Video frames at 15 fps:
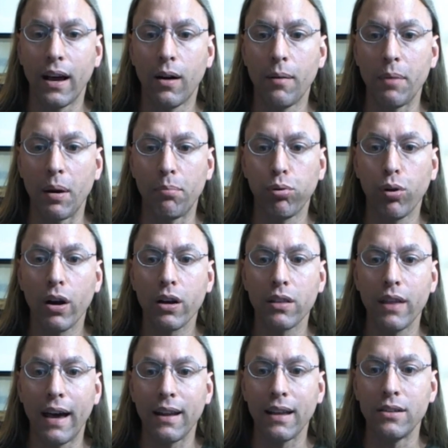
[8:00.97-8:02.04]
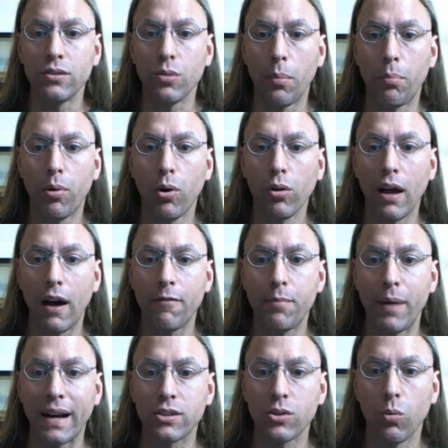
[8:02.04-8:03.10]
I'm going to pluck that and do a pull off
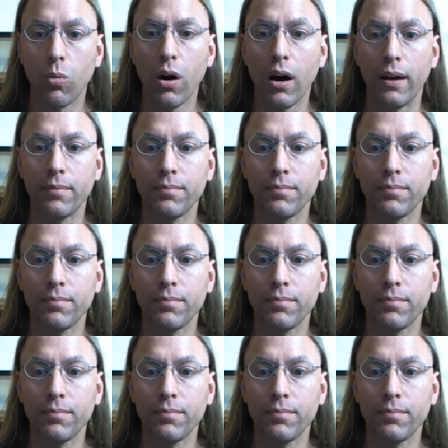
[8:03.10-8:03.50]
back to 1.